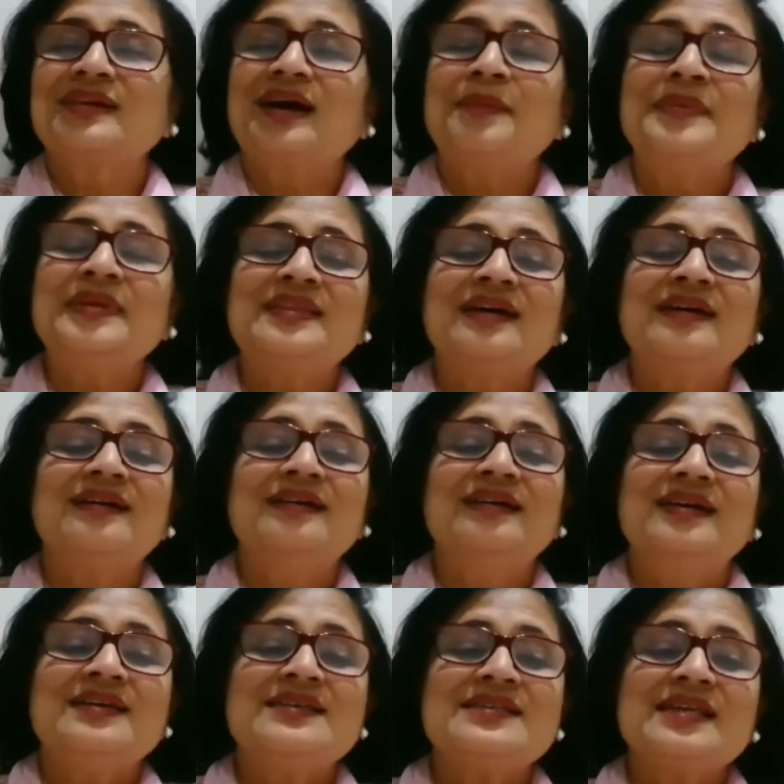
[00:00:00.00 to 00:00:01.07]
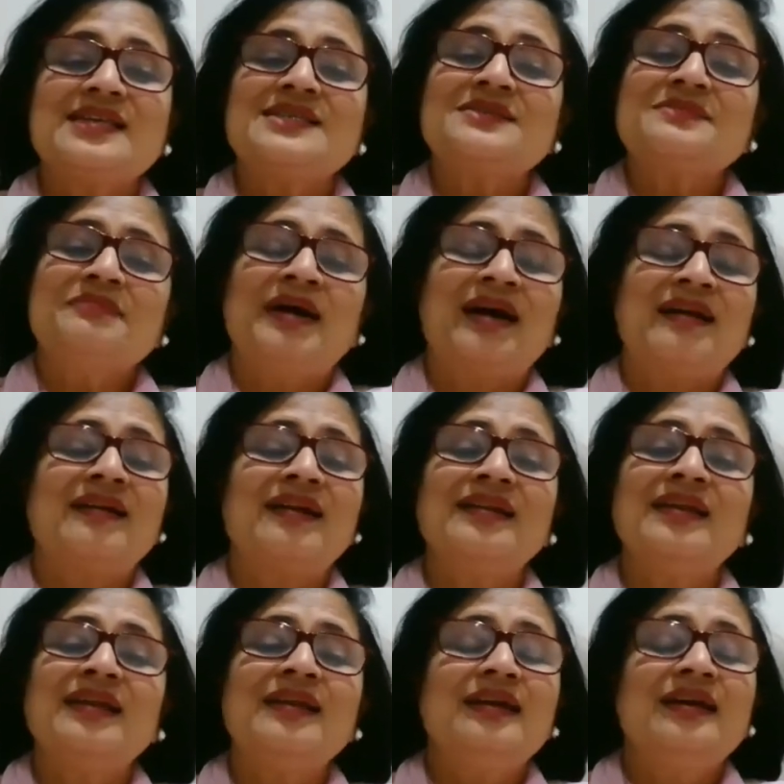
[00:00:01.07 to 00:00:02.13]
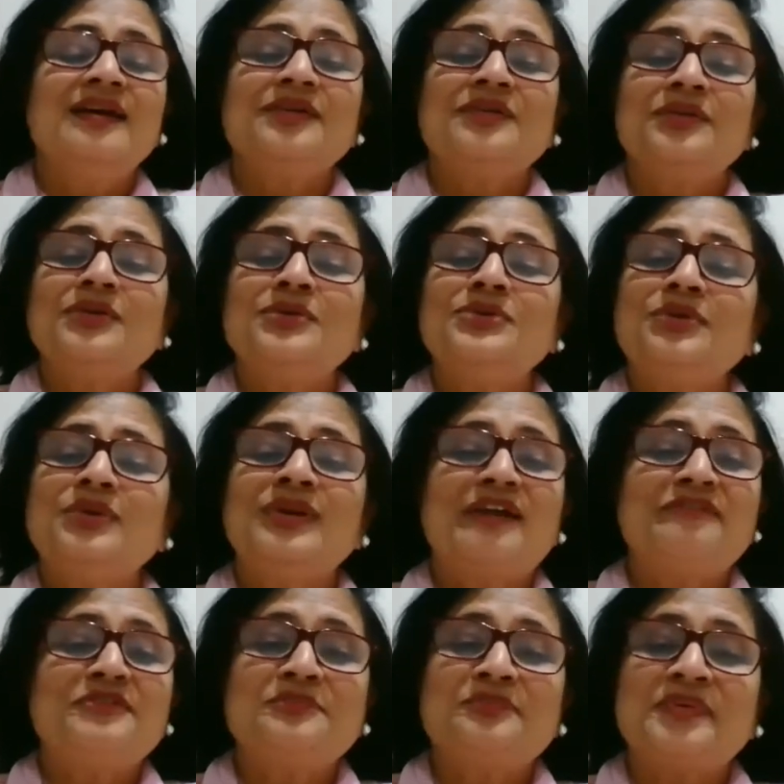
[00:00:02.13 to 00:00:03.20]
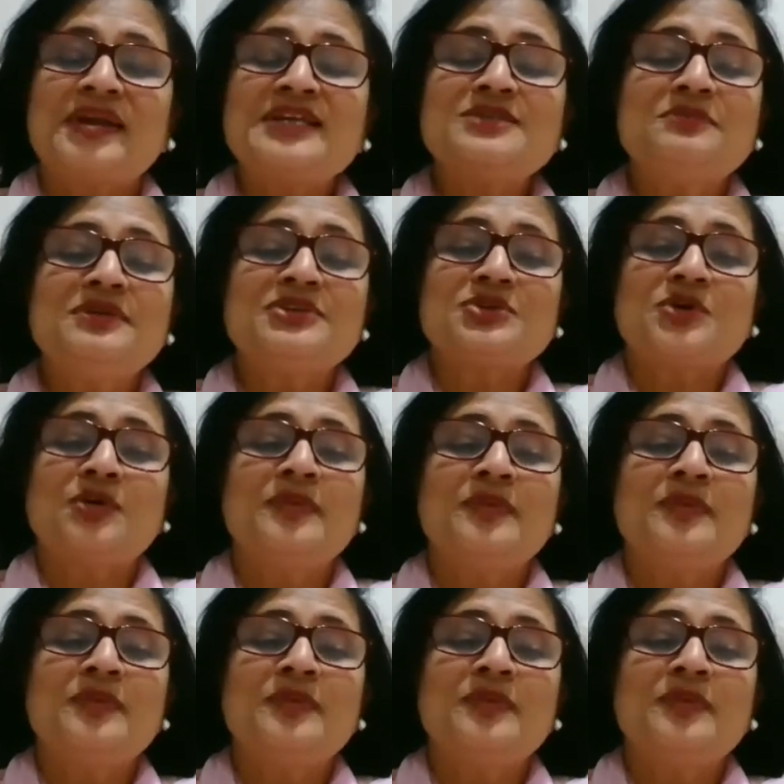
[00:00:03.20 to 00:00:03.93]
Abita says, Maharani, you know, you don't have to praise me so